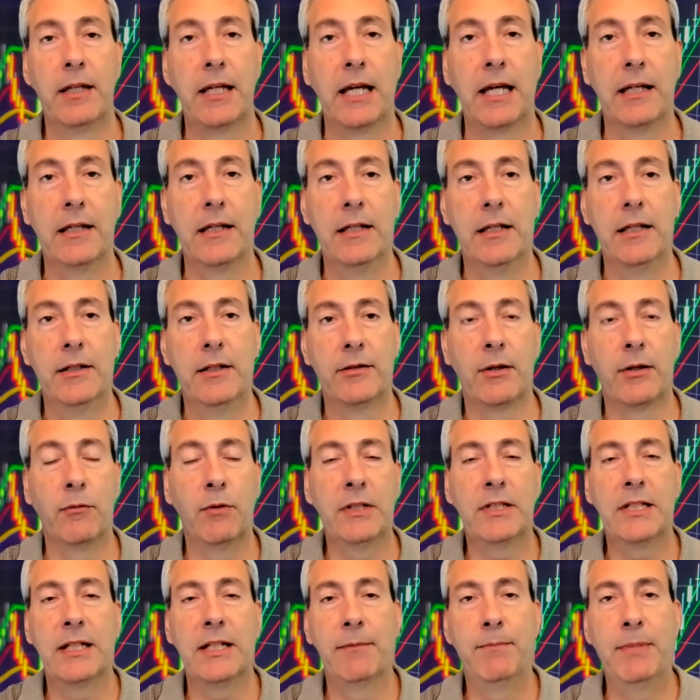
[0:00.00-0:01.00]
Okay, so I
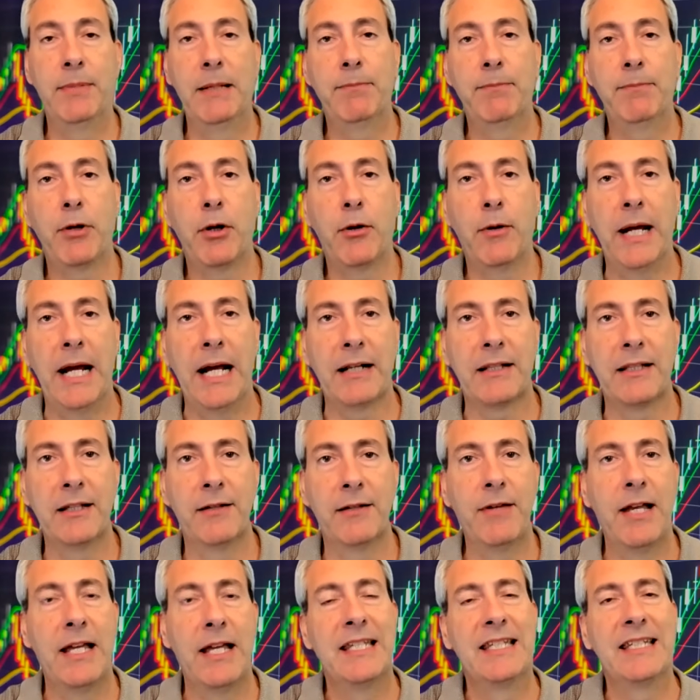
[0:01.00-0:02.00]
want you to be
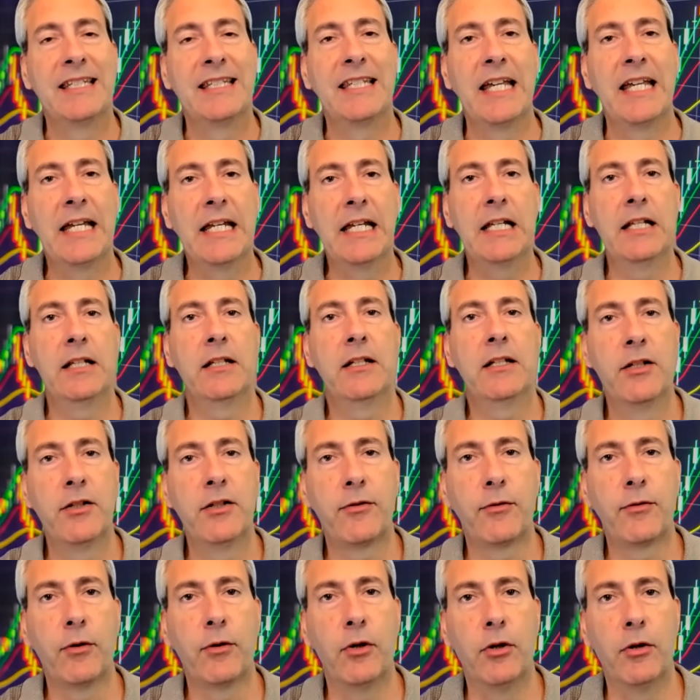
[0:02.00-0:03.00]
proactive, stay in
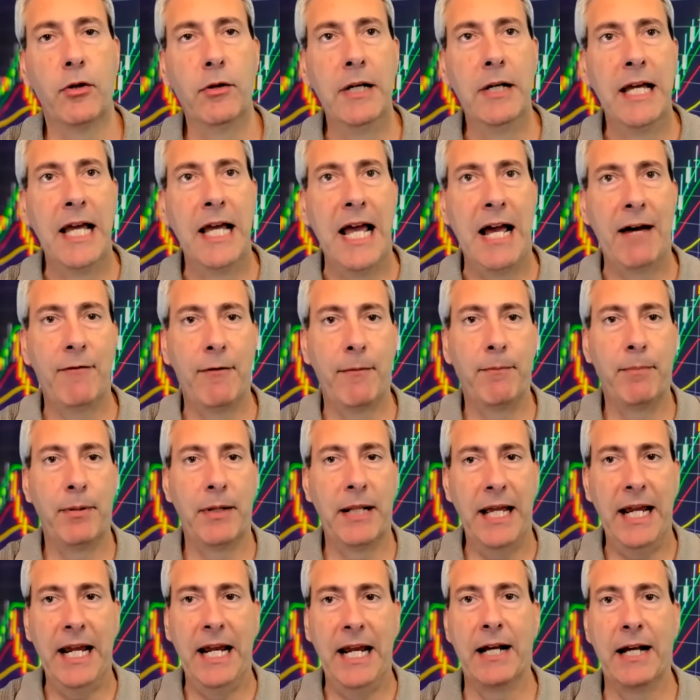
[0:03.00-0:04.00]
control, have a
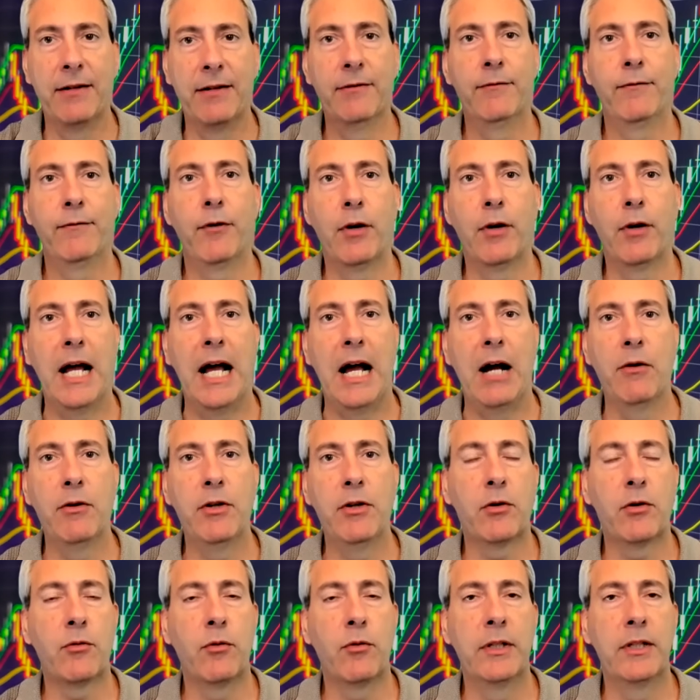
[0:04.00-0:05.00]
plan for how
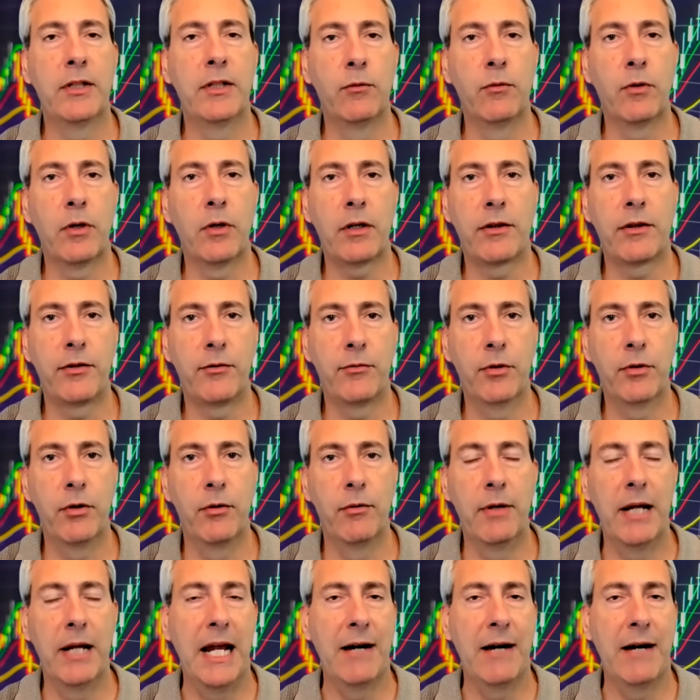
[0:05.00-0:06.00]
you're going to work
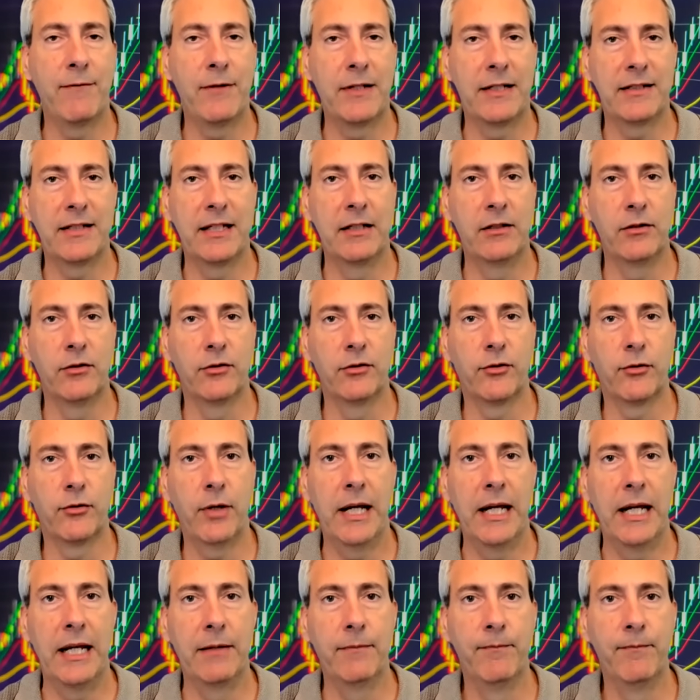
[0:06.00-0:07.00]
through every single
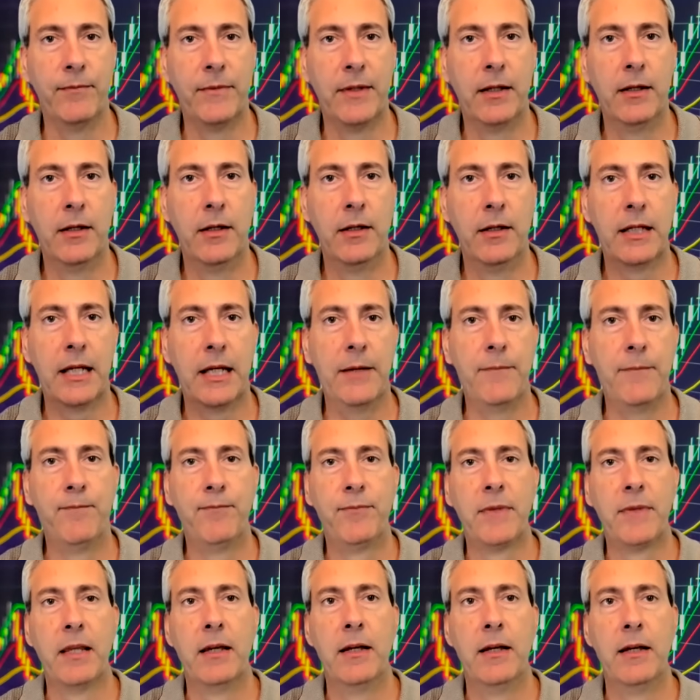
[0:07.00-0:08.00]
trade. Okay,
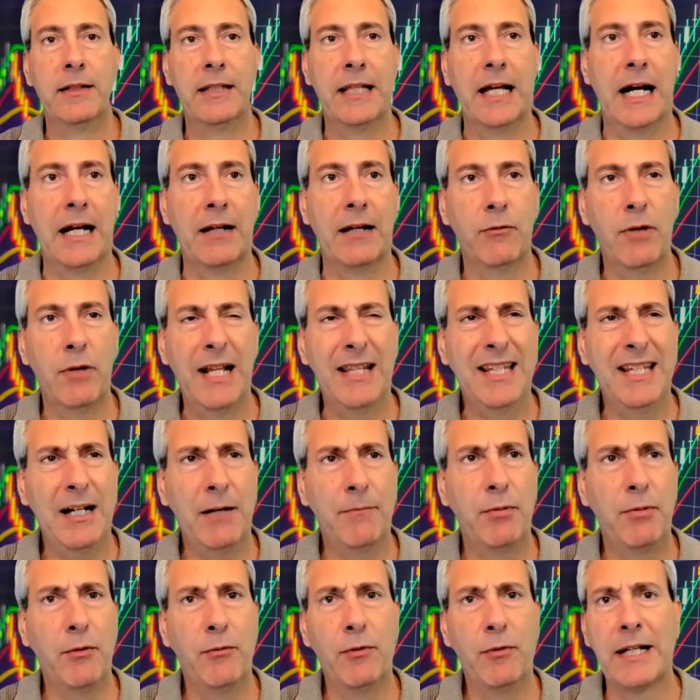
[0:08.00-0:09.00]
now I think
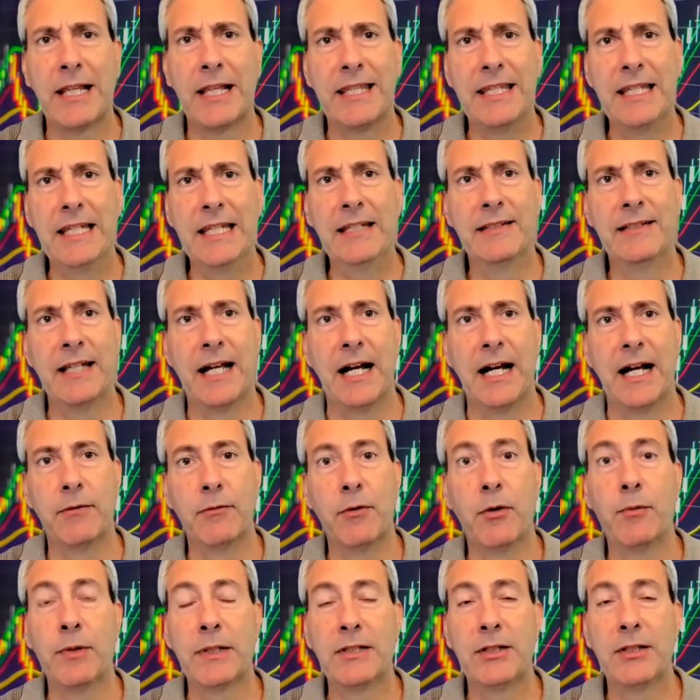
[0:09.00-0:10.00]
I'll put one of these on.
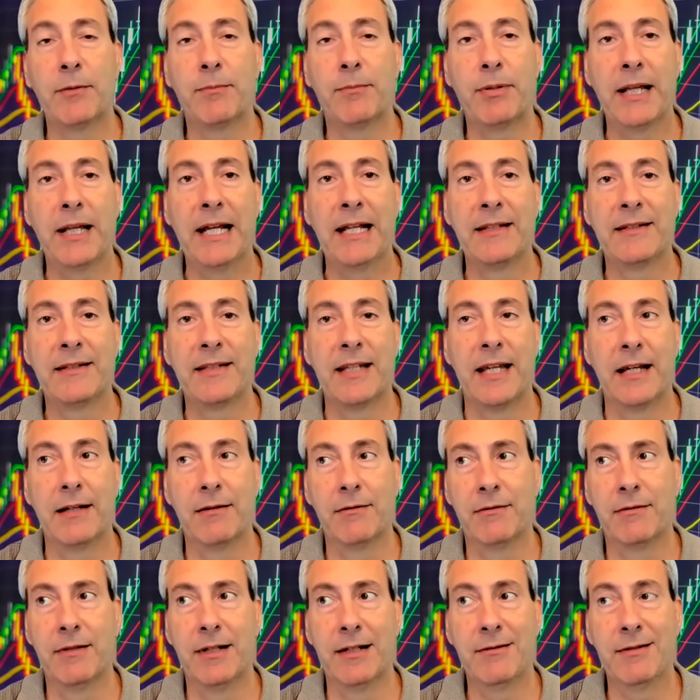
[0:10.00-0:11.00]
Well, what's your plan say?
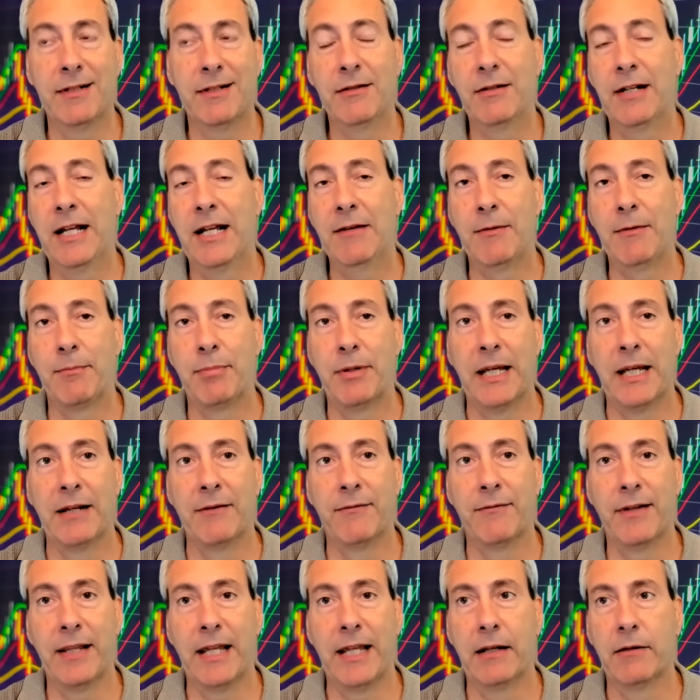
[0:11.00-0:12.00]
I really don't have a
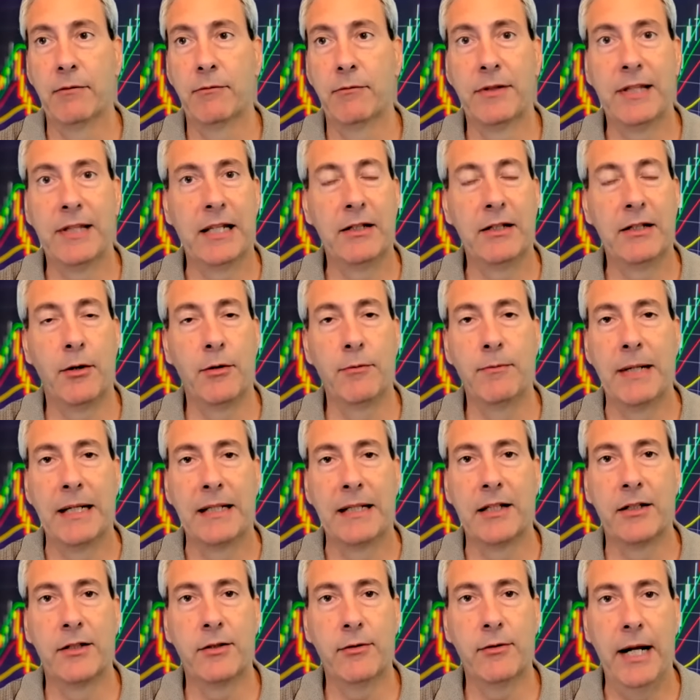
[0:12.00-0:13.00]
plan for that. Well, then don't
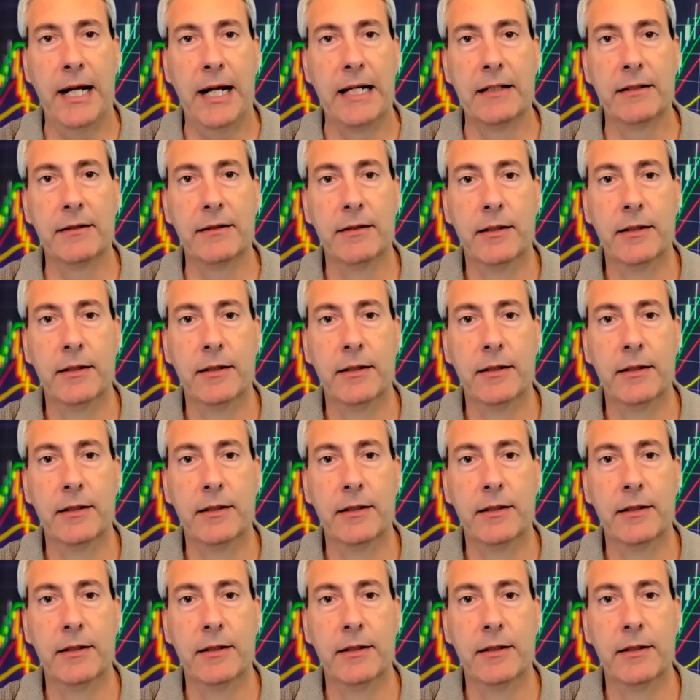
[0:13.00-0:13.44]
make the trade.